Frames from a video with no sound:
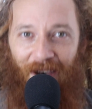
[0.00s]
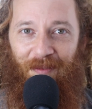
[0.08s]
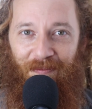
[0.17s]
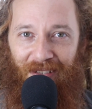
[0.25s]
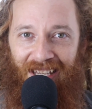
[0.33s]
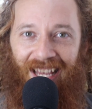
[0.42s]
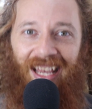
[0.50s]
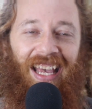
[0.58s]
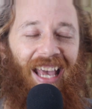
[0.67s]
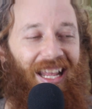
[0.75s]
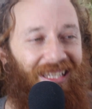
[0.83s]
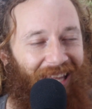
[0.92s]
up.
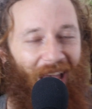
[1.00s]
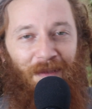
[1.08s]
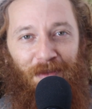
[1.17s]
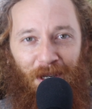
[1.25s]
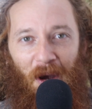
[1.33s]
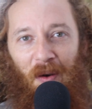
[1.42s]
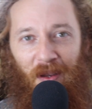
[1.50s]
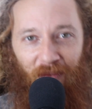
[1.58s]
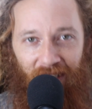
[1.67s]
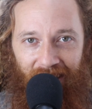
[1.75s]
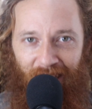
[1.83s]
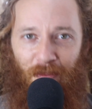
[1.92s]
It's time to go
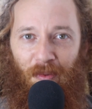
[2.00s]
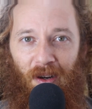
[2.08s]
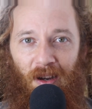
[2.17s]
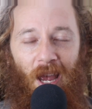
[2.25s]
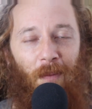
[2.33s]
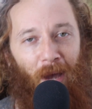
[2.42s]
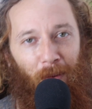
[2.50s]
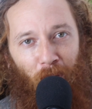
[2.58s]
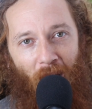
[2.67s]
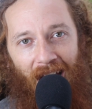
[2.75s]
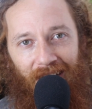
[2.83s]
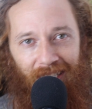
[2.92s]
even deeper by
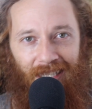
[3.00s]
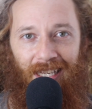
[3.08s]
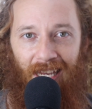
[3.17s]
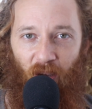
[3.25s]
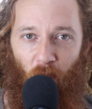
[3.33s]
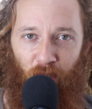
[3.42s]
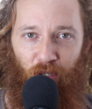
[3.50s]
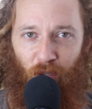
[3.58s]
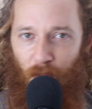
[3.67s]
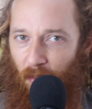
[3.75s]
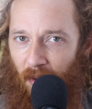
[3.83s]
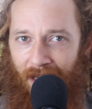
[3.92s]
practicing what
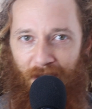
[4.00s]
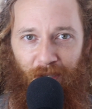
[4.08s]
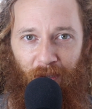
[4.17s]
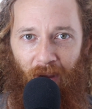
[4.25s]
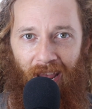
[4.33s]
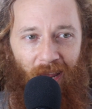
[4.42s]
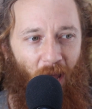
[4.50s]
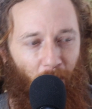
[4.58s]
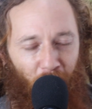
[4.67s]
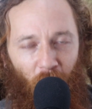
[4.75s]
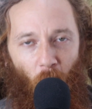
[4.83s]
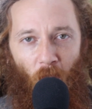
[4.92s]
you preach, right?
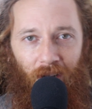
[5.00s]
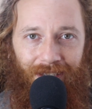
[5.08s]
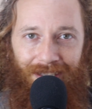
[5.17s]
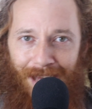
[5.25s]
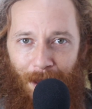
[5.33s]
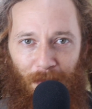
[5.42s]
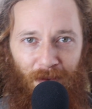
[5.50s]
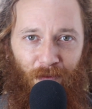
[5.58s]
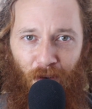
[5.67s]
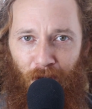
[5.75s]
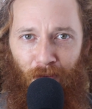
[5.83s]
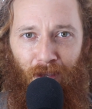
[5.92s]
Put one step in
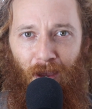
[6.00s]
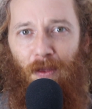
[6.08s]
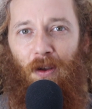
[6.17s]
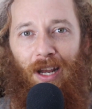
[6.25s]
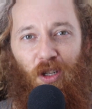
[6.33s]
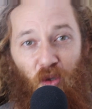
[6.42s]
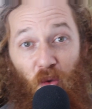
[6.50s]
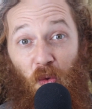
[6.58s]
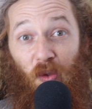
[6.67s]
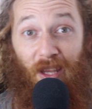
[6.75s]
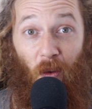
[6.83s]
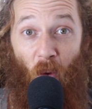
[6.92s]
front of the other and
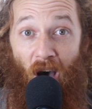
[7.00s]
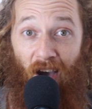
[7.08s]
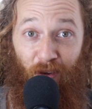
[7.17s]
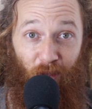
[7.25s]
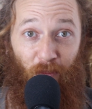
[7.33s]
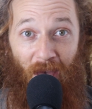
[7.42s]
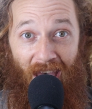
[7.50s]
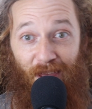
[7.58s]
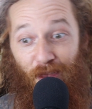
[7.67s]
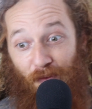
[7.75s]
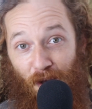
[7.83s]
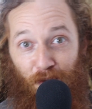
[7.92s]
truly walk the
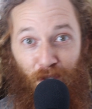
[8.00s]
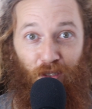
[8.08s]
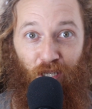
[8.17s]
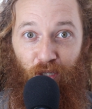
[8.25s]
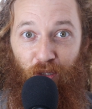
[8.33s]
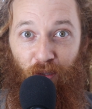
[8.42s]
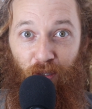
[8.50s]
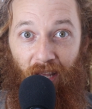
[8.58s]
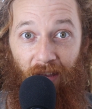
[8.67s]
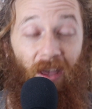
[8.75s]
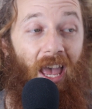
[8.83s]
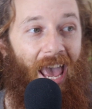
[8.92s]
path of unconditional
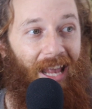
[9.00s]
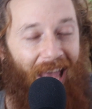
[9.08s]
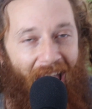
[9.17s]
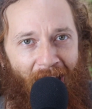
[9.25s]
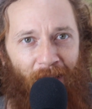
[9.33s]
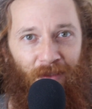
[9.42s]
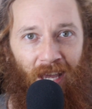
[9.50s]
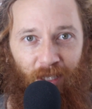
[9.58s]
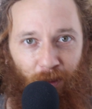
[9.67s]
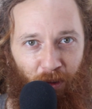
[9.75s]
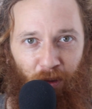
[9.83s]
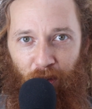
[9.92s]
love and have
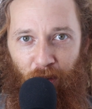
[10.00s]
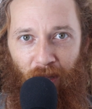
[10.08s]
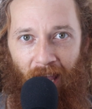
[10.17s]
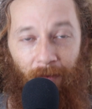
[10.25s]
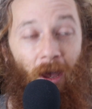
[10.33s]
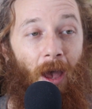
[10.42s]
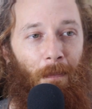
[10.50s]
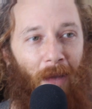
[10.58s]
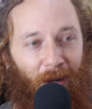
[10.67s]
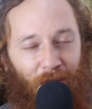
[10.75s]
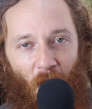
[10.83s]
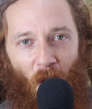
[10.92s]
that spiritual life
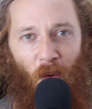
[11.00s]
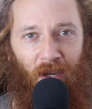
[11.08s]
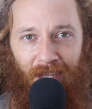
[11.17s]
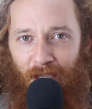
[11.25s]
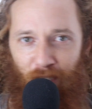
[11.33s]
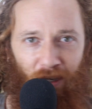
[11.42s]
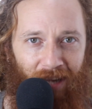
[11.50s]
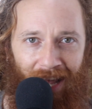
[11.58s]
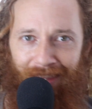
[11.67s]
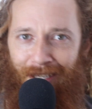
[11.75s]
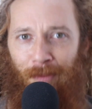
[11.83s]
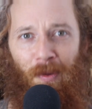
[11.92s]
by knowing that you're
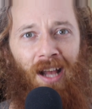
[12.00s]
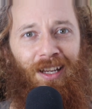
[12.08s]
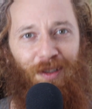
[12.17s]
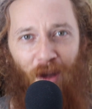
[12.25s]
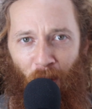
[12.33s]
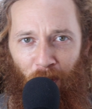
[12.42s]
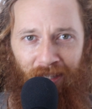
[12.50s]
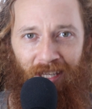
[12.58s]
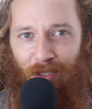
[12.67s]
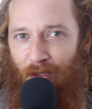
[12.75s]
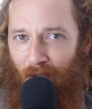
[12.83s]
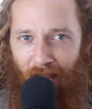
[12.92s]
not this body, knowing
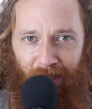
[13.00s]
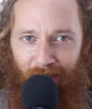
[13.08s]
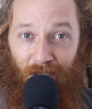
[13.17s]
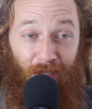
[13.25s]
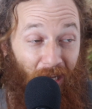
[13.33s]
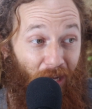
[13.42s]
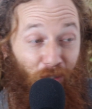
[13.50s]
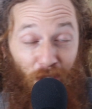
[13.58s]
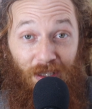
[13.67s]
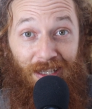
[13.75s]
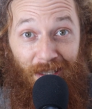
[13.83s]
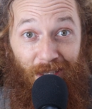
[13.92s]
that you're not just
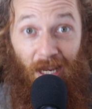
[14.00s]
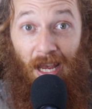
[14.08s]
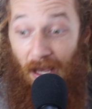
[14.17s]
just this